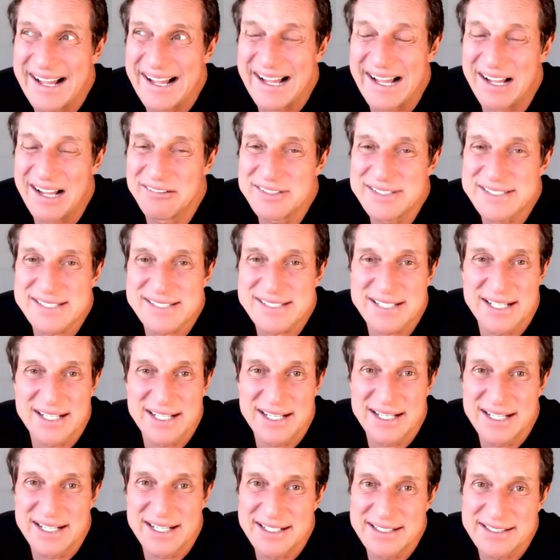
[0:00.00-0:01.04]
I would
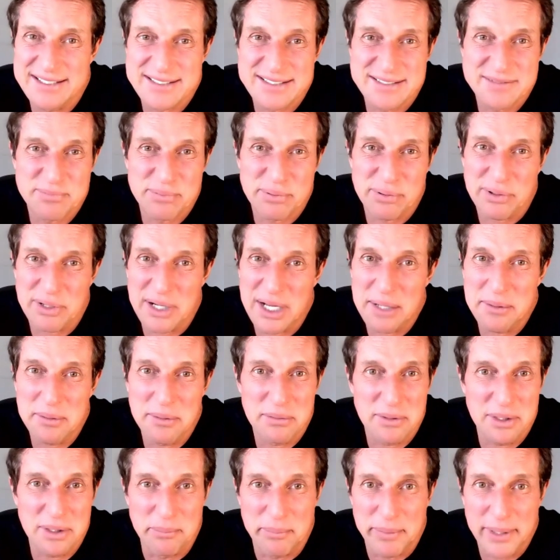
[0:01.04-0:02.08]
say it's
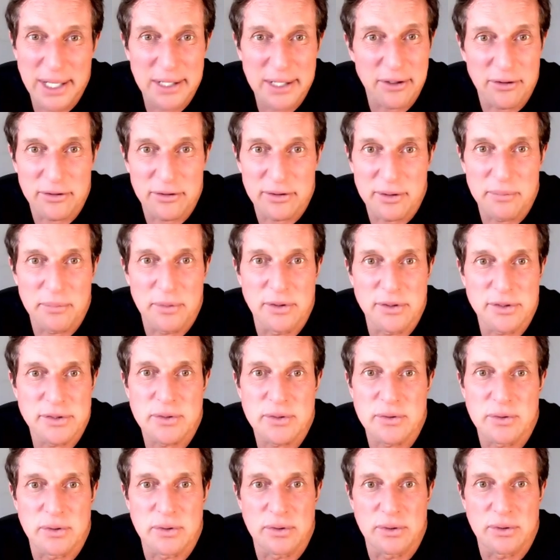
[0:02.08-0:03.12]
probably better than most
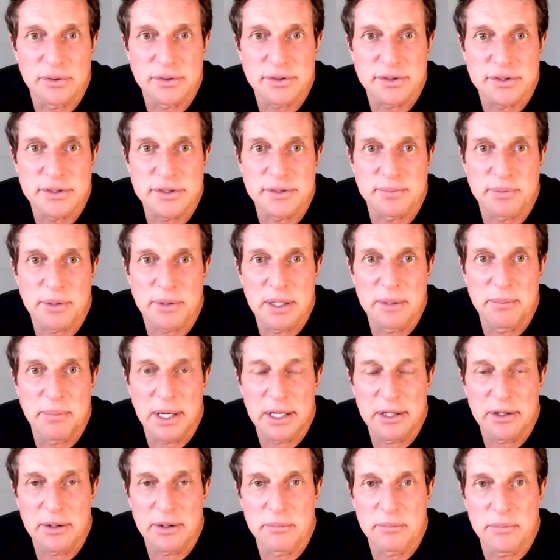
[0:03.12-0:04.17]
schools. It's probably
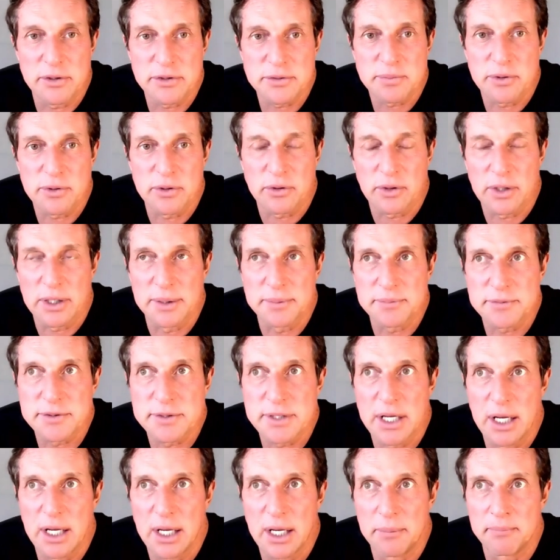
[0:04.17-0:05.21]
better than most programs
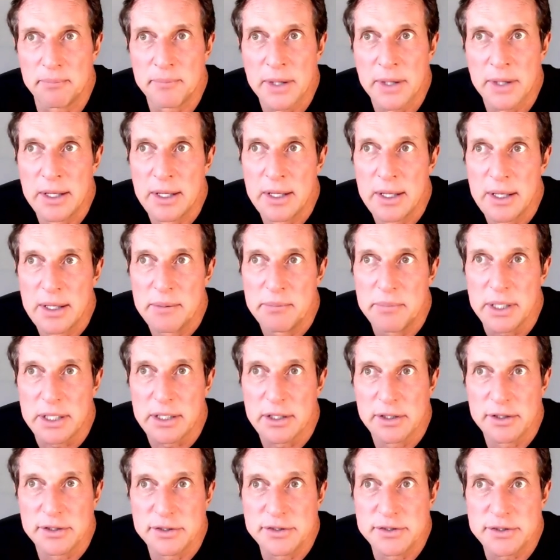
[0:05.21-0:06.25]
um,
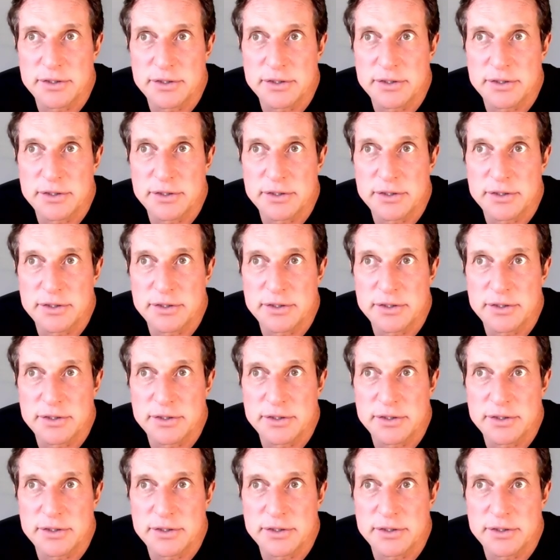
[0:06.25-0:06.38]
because